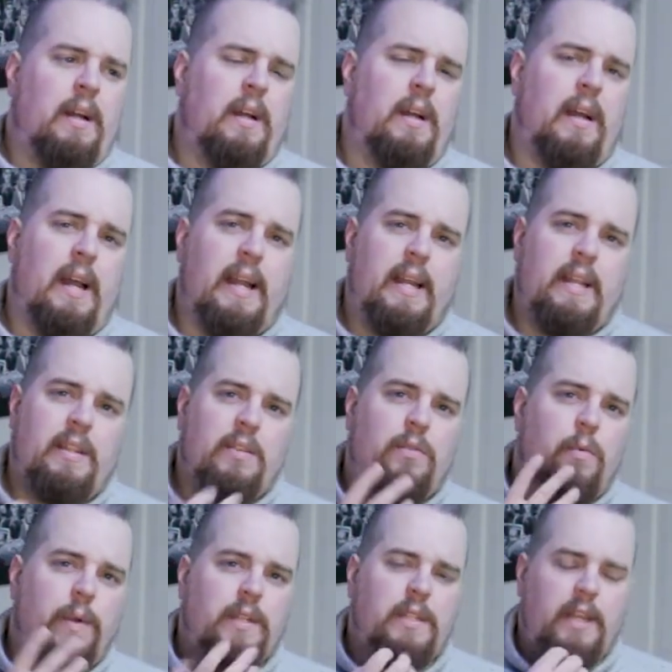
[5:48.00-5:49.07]
I get this
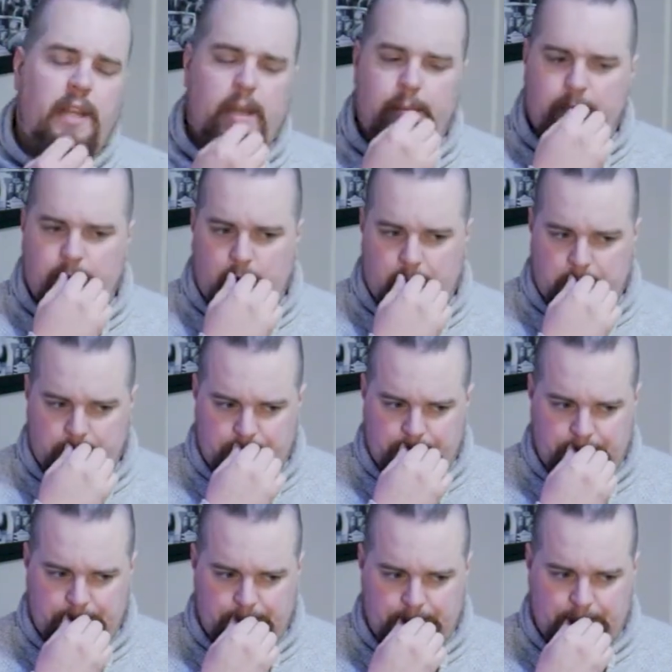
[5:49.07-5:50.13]
whiskey up front.
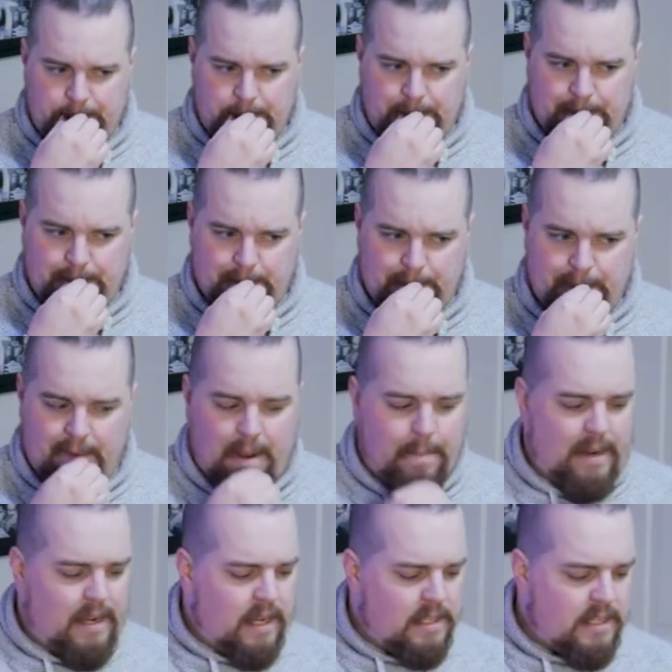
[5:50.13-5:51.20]

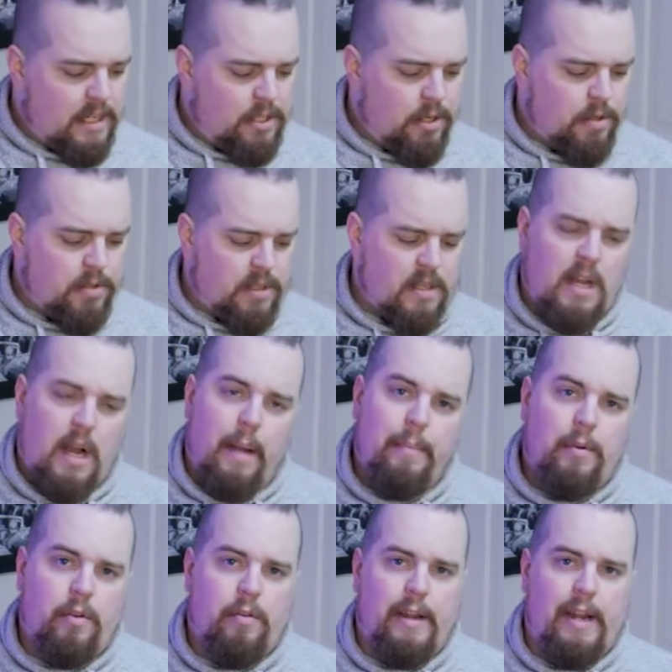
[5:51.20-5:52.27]
Because I chose the Knob
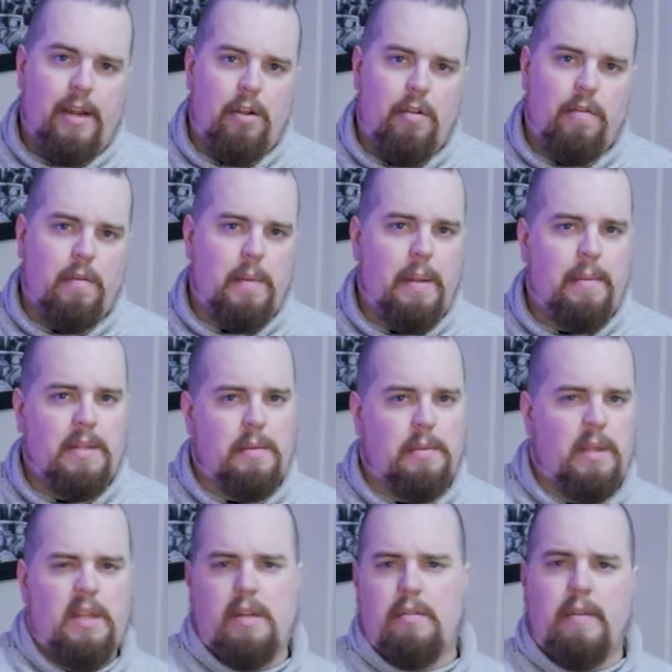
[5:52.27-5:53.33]
Creek over maybe something
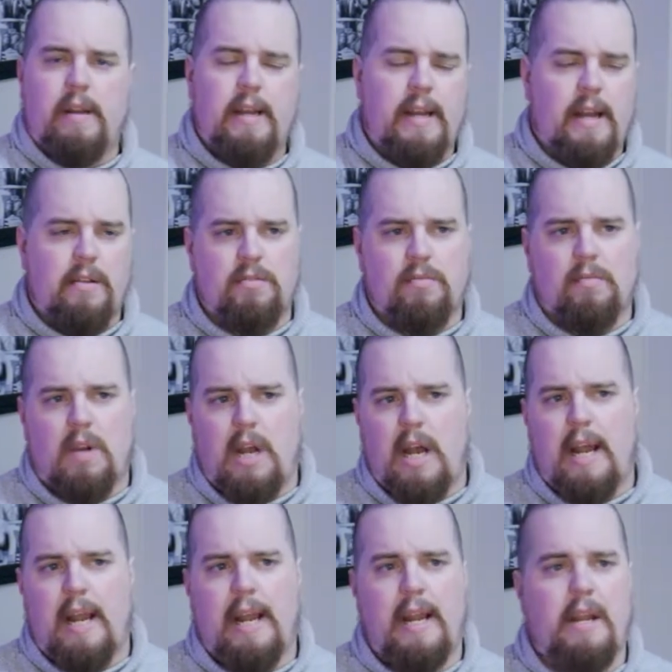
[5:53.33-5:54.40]
like a Rittenhouse
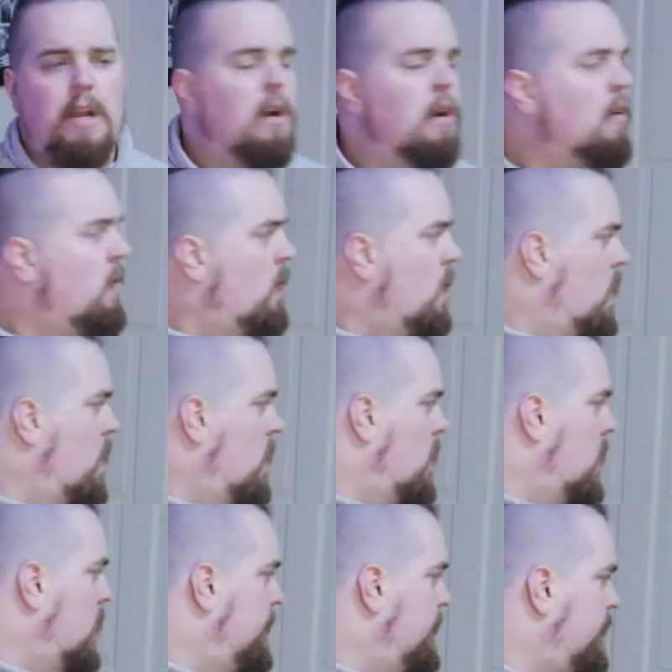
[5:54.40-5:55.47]
Rye or